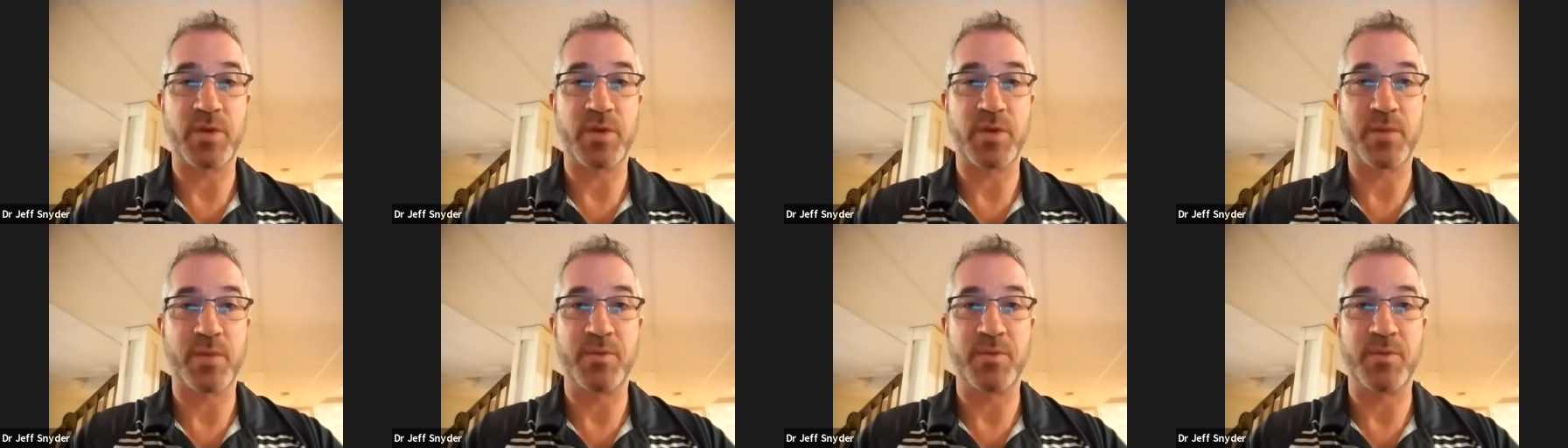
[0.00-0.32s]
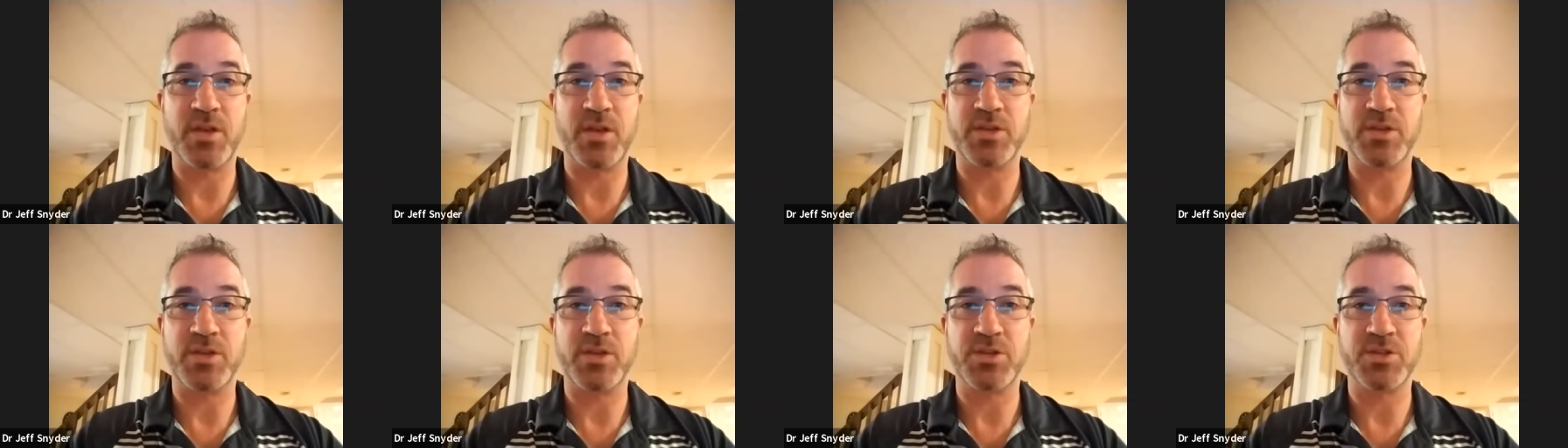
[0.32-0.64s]

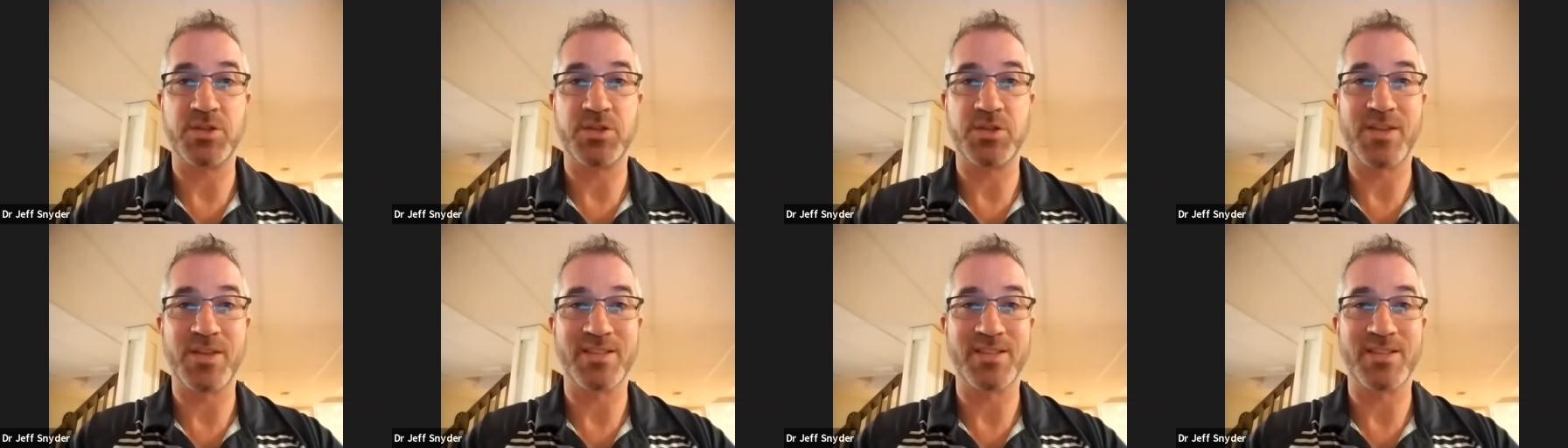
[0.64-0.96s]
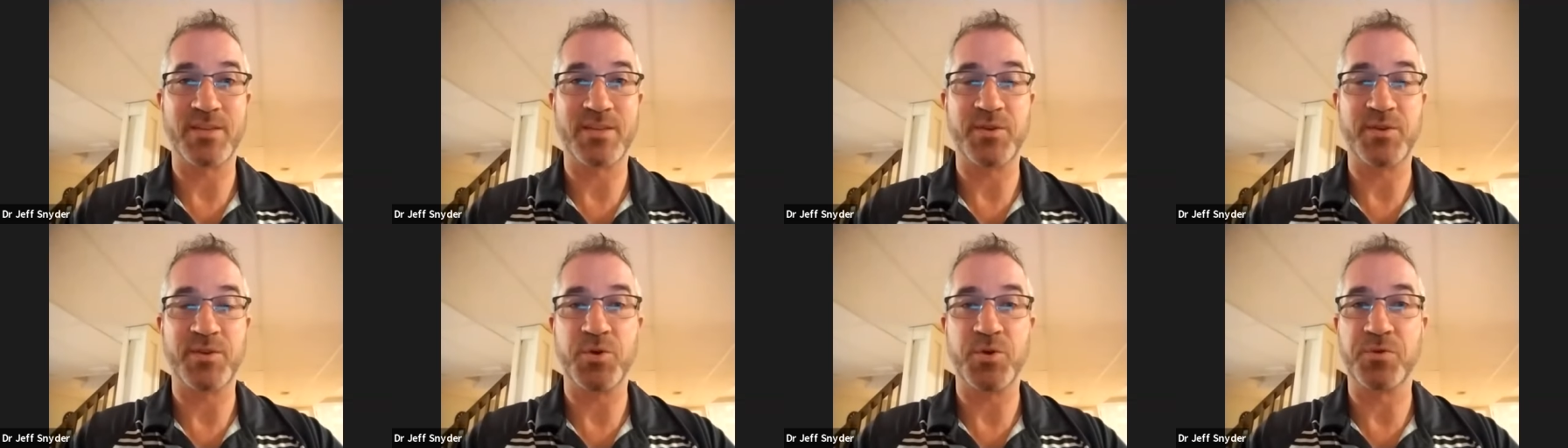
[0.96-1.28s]
recommendation is not
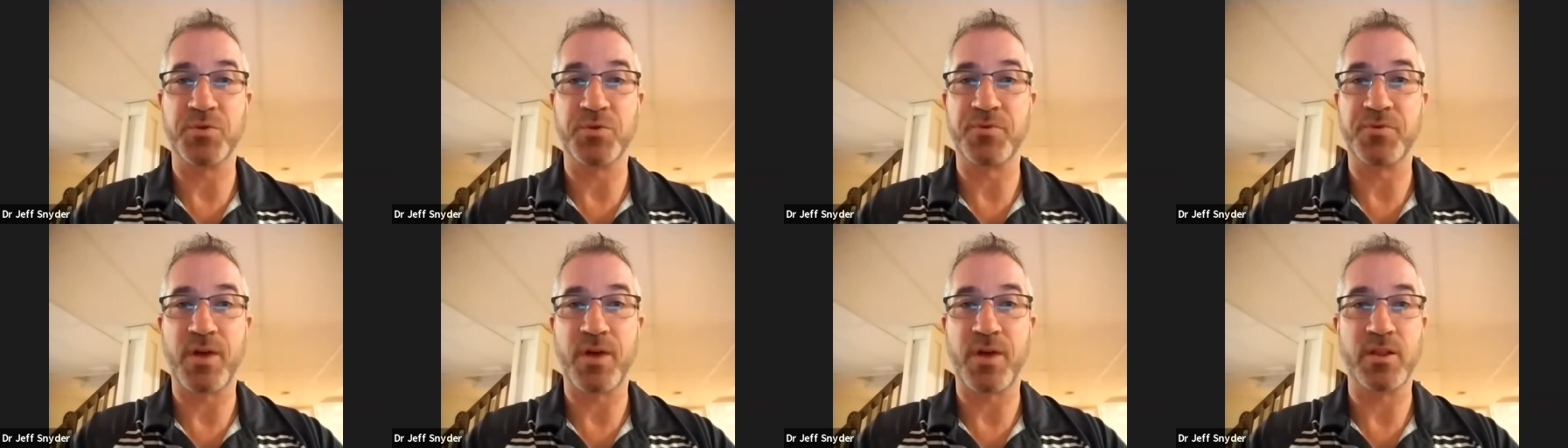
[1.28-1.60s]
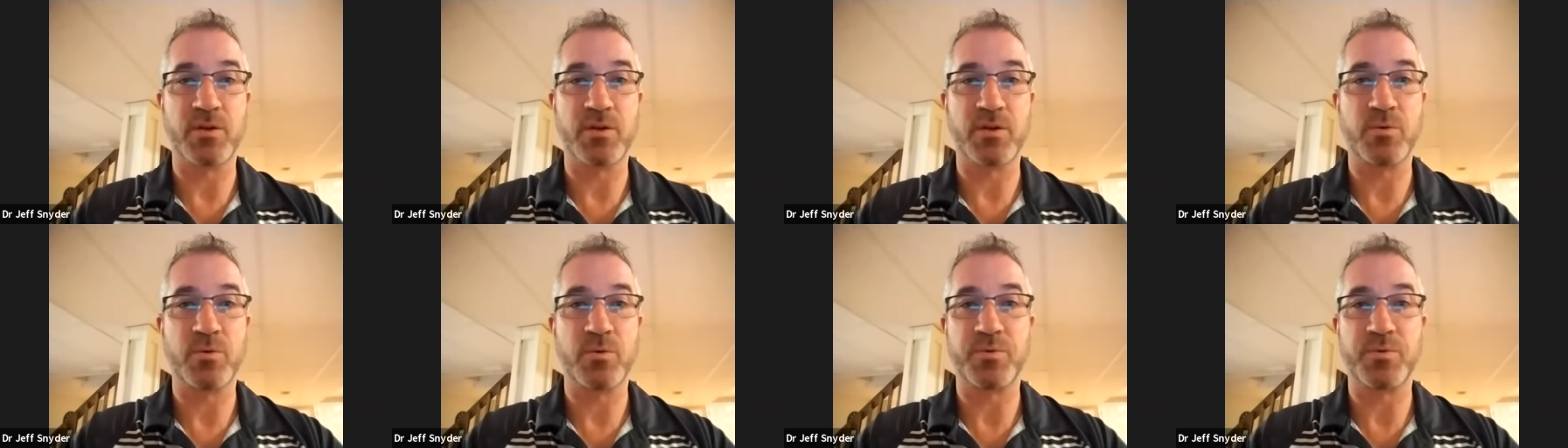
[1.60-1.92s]
something you can
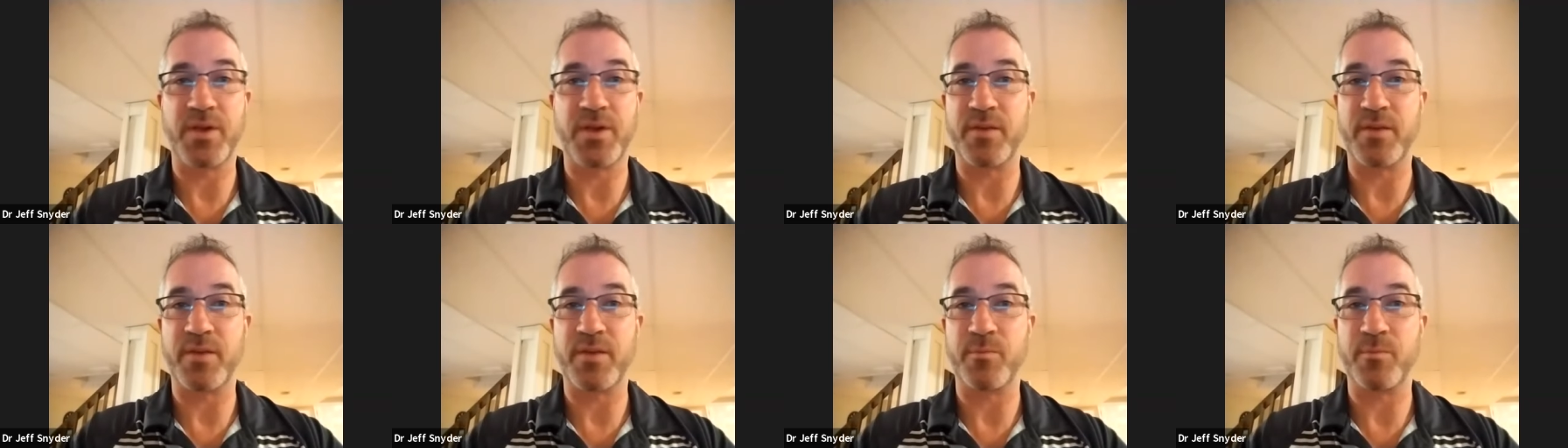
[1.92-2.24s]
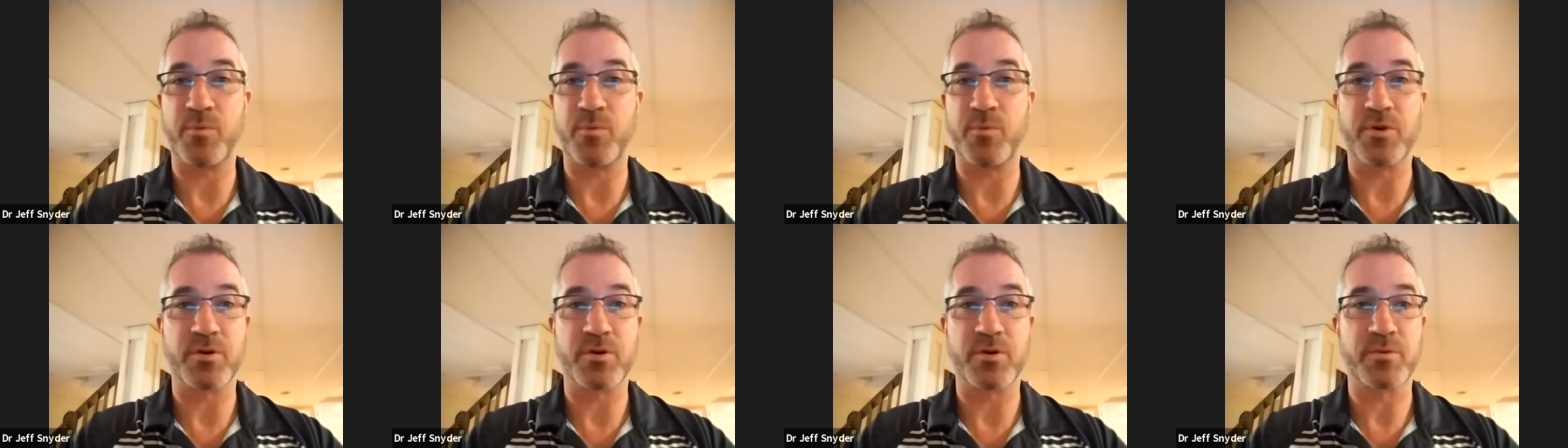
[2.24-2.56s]
follow, then
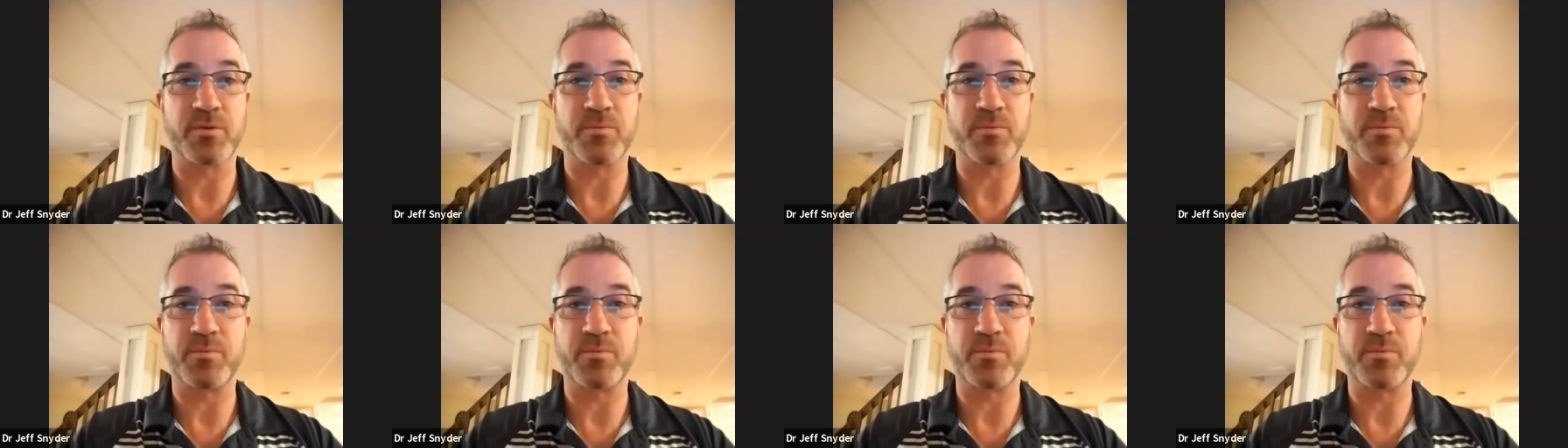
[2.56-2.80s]
we're